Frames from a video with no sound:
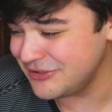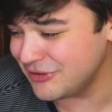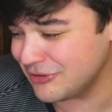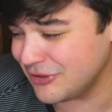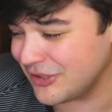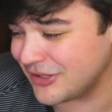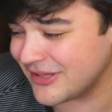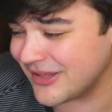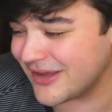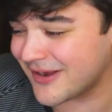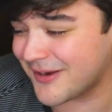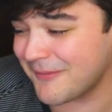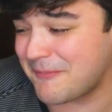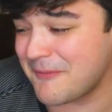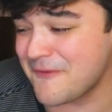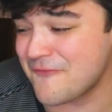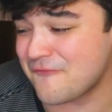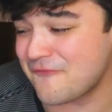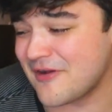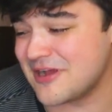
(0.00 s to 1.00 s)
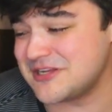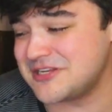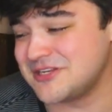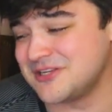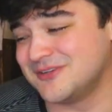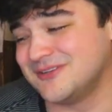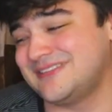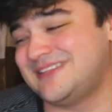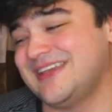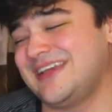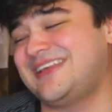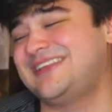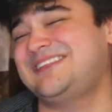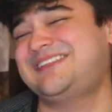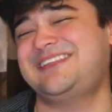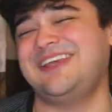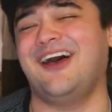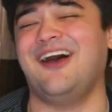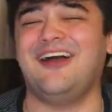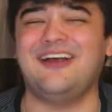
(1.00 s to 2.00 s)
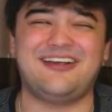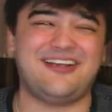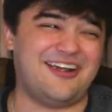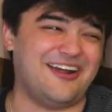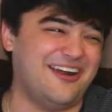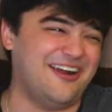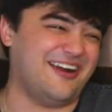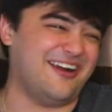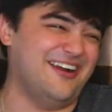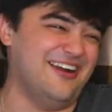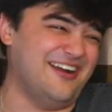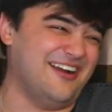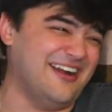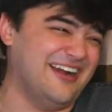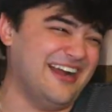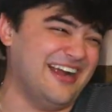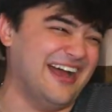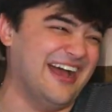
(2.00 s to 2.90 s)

You look like a professional dick sucker.